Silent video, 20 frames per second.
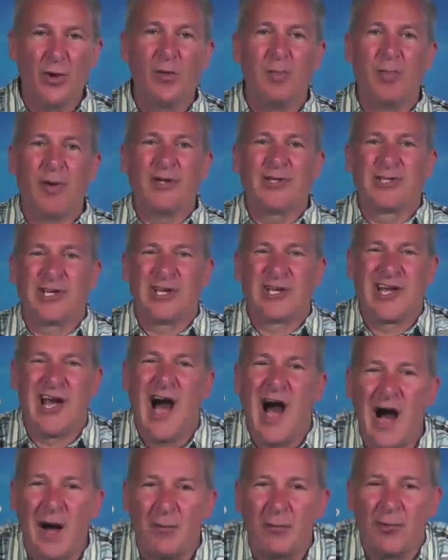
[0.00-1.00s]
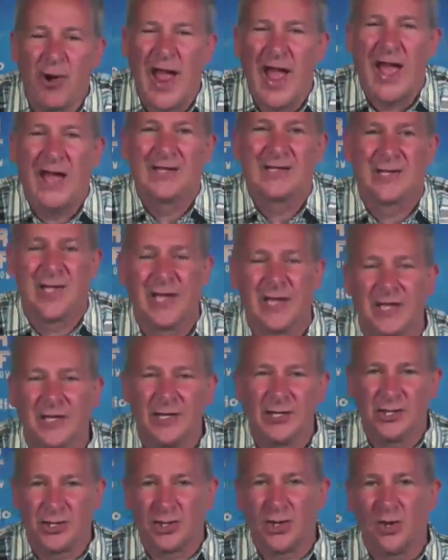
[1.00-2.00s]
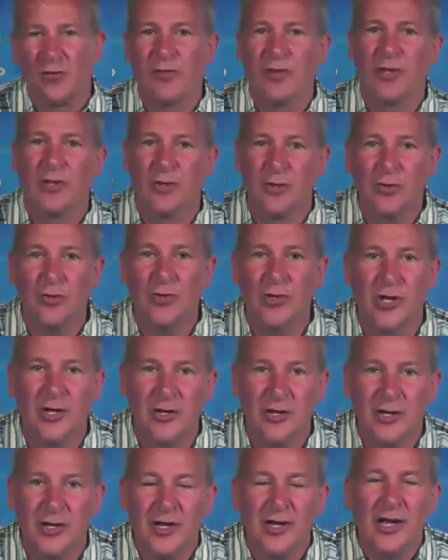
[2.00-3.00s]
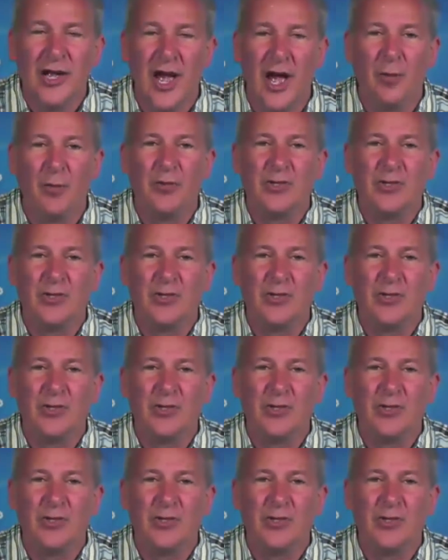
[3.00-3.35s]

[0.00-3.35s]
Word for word: We weren't a bunch of comrades like in the Soviet Union.